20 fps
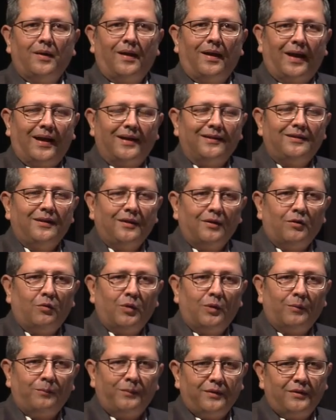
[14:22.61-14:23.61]
I think
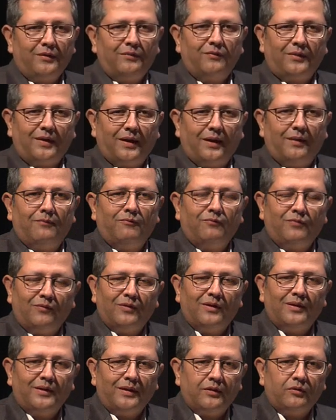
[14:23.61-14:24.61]
over a period of time, we
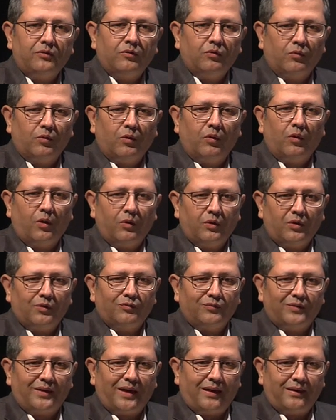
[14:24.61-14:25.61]
will need to grow out
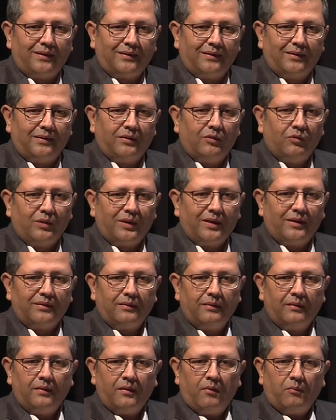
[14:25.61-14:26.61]
of that and look at
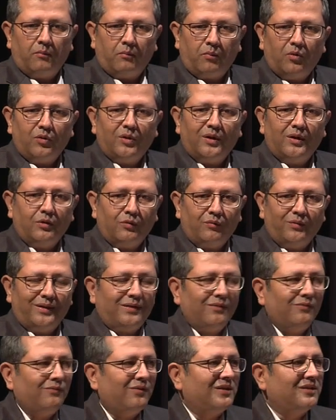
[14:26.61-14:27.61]
more
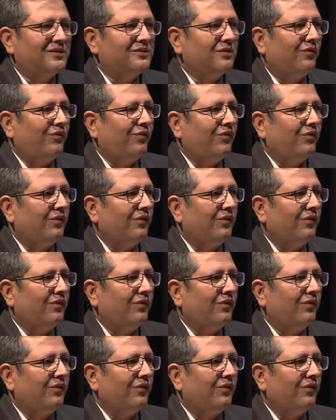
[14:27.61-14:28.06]
innovative ways of